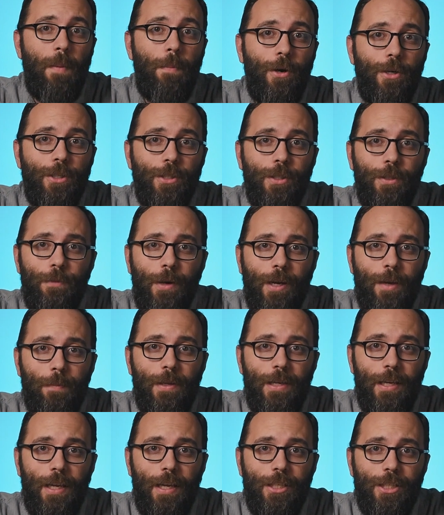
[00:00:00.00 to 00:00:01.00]
My personal
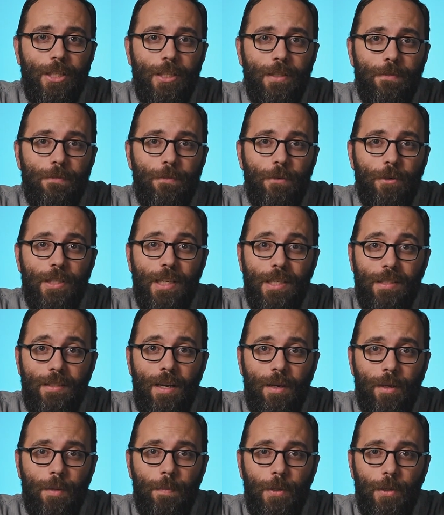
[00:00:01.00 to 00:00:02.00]
recommendation for
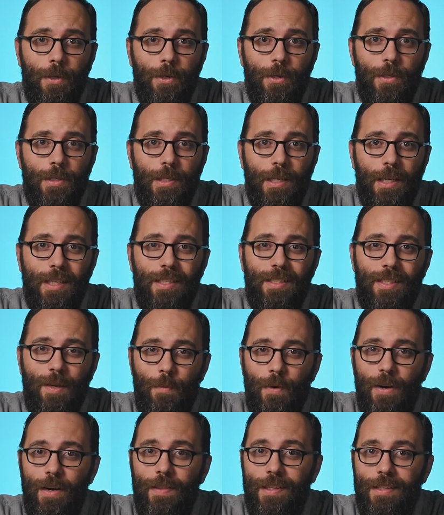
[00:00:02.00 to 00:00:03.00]
desktop computers is
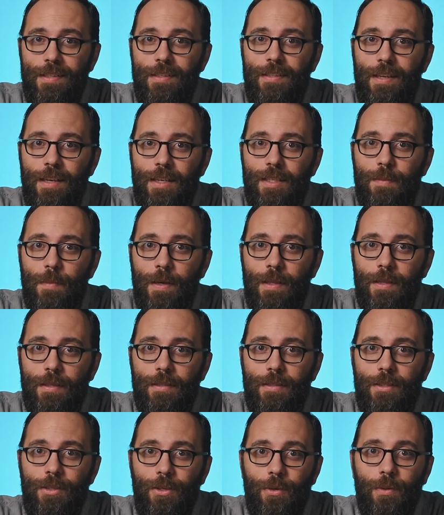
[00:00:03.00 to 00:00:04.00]
somewhere in the six
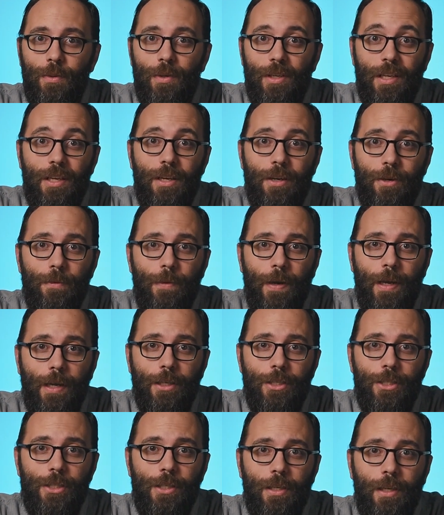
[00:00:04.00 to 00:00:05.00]
months to a year
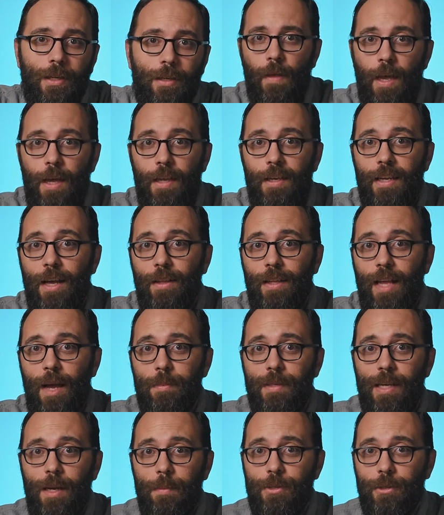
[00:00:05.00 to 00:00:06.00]
range. Now,
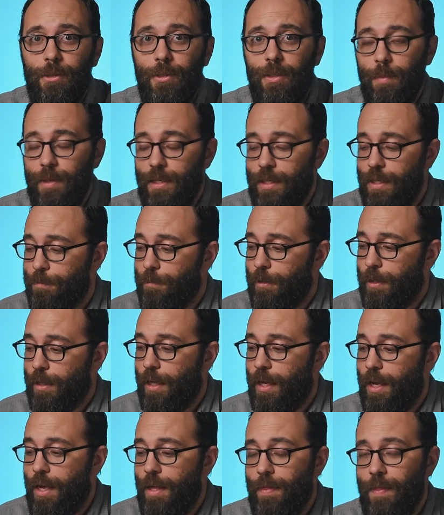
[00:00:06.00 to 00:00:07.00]
laptops are a little bit different.
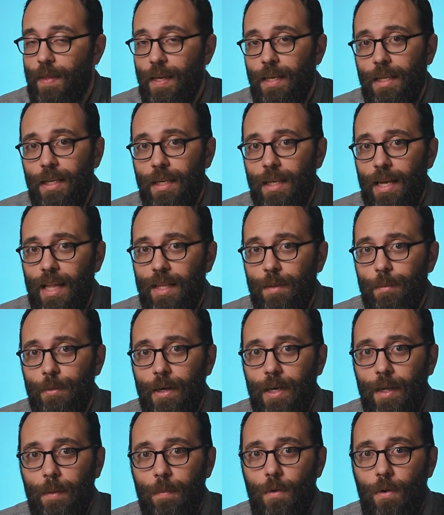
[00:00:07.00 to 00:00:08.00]
They need
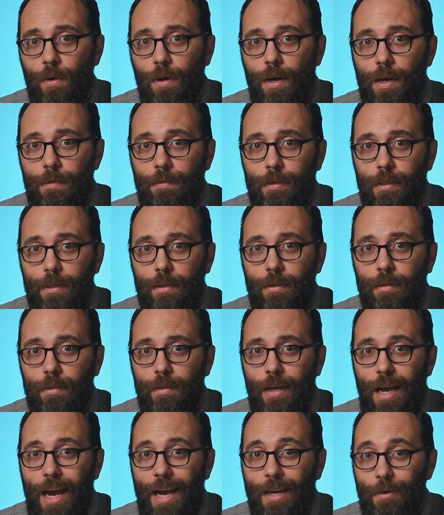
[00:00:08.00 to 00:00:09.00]
calibrating more often.
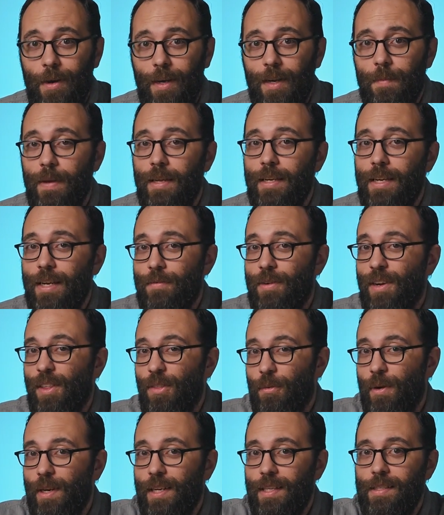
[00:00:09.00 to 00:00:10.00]
I'd recommend every
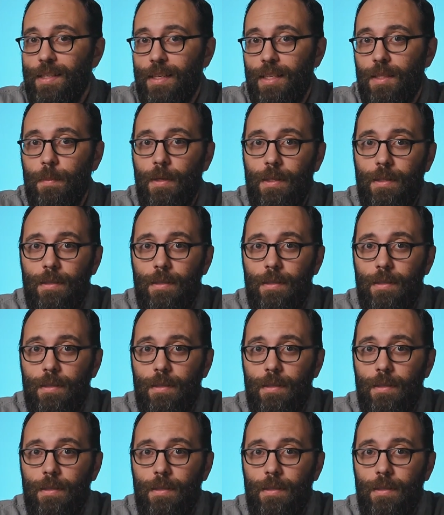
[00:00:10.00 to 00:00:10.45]
three to six